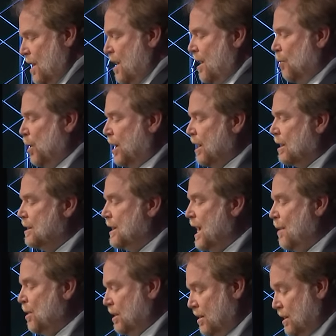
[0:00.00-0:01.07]
And we can
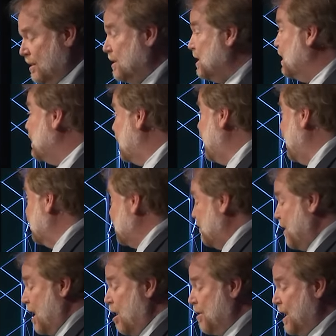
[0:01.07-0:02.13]
examine the details of
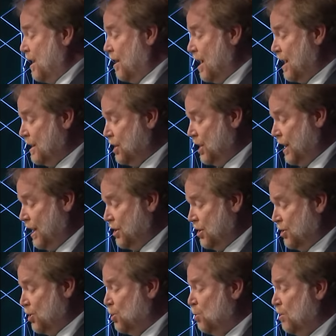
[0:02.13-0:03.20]
how that line
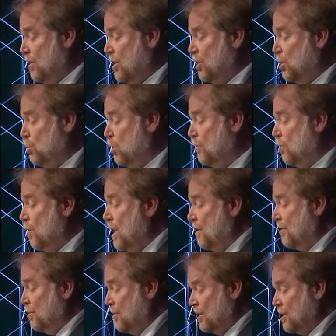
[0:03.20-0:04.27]
changes as you move away
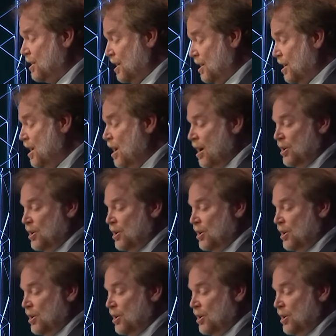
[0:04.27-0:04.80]
from the sun.